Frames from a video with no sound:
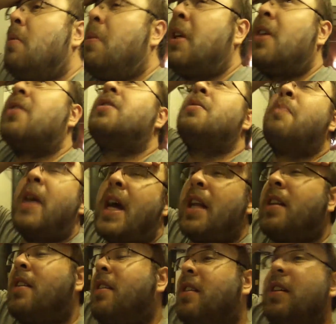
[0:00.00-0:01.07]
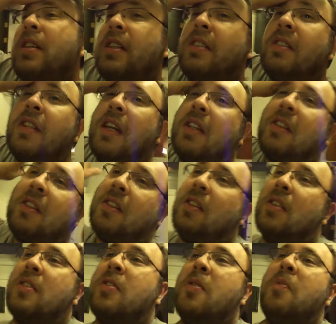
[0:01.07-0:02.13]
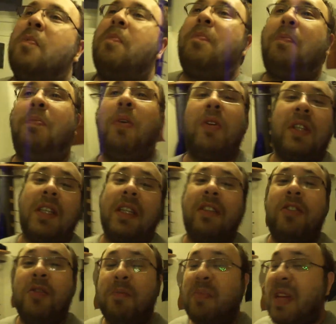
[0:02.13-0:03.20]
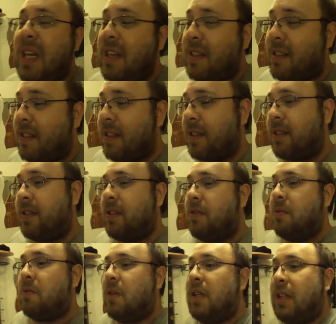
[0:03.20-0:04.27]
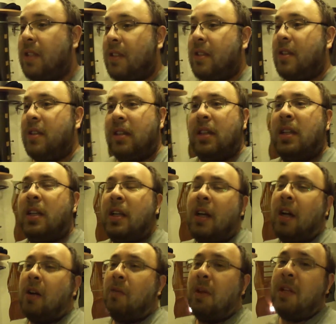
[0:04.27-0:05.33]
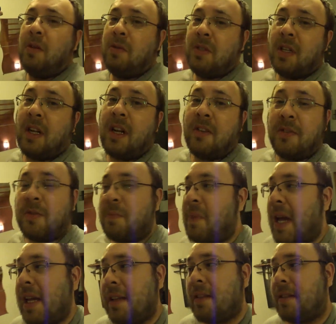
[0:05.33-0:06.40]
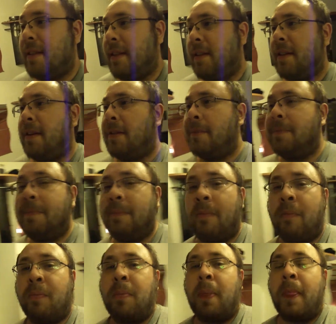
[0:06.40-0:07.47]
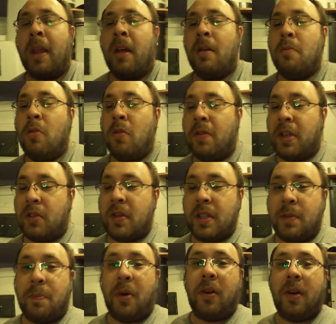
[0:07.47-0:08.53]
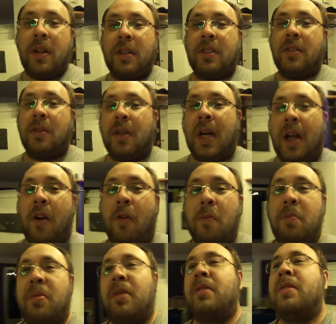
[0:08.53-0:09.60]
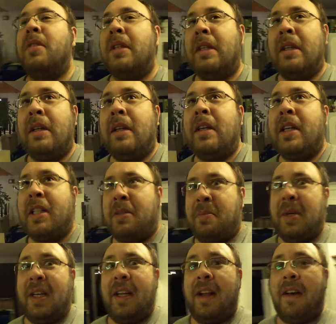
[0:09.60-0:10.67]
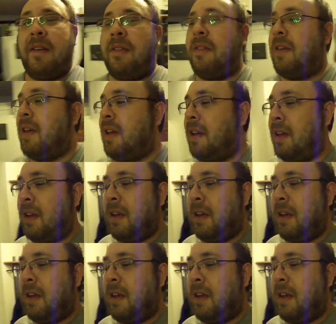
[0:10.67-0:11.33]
because the bed is not too put into pieces, so it will use a lot of space in the moving transporter, so I hope it's big enough,